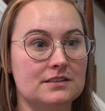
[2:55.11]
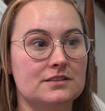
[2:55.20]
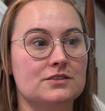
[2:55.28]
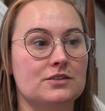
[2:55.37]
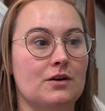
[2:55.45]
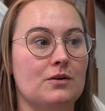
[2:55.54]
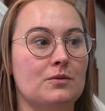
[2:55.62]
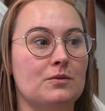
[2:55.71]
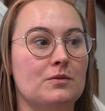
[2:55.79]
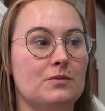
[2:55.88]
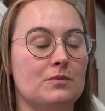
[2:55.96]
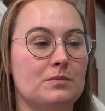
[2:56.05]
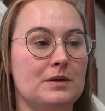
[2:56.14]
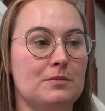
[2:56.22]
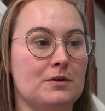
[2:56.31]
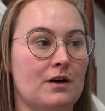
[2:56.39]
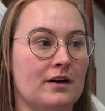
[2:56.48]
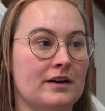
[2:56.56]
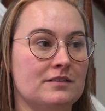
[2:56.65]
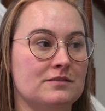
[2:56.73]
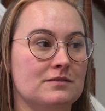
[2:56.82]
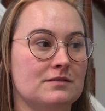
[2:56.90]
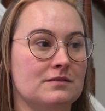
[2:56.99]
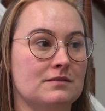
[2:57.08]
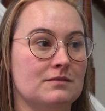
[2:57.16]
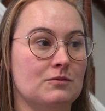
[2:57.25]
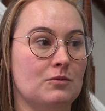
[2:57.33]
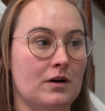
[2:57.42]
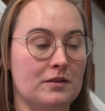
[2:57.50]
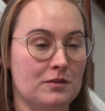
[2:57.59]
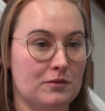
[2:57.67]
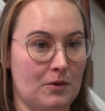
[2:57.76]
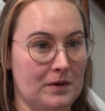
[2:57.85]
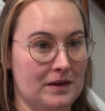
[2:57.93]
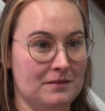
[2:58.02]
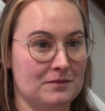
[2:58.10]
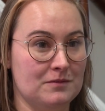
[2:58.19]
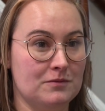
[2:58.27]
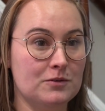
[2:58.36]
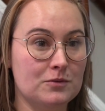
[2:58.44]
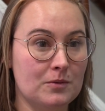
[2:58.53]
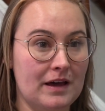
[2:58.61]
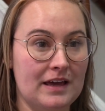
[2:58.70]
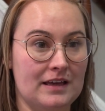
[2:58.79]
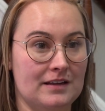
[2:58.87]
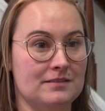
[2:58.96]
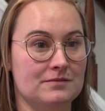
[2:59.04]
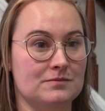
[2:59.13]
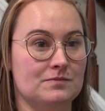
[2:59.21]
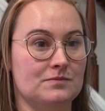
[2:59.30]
So people aren't, one, throwing food away and